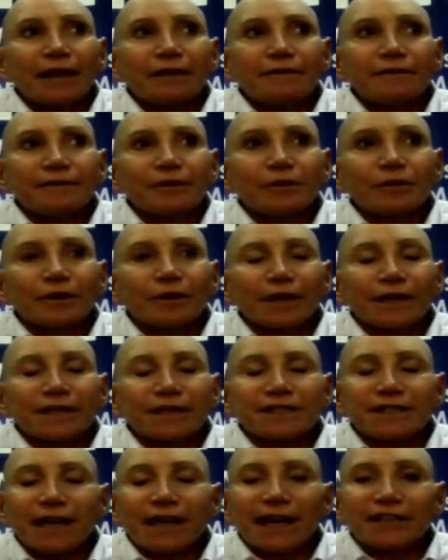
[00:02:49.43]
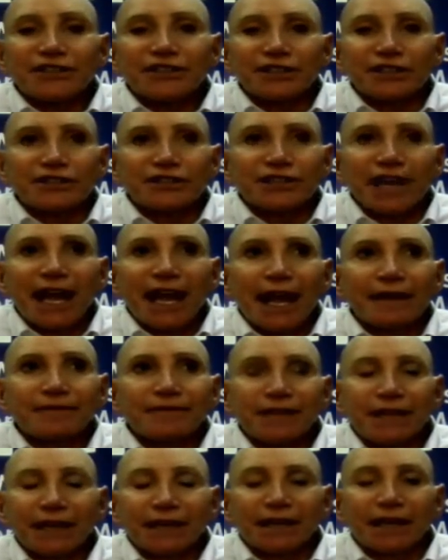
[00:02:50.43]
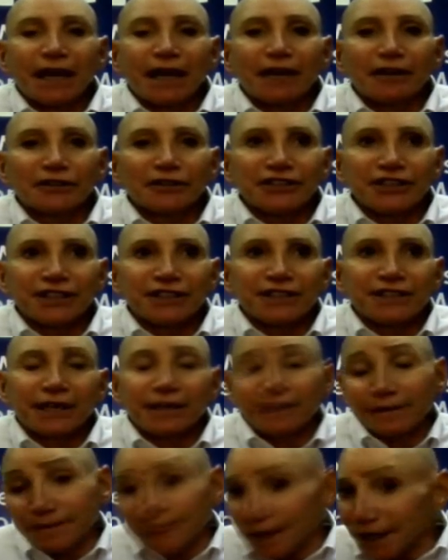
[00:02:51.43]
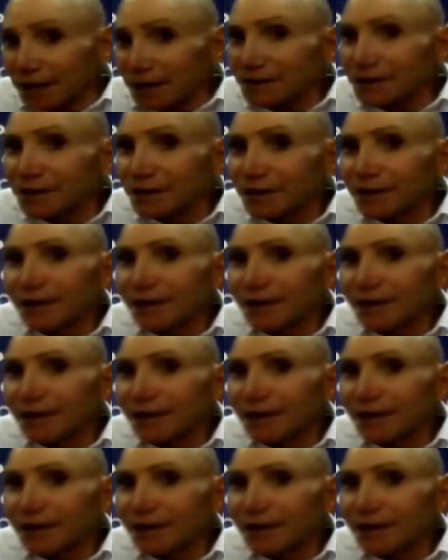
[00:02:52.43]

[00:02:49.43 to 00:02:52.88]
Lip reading: of organizations have technologies that have failed,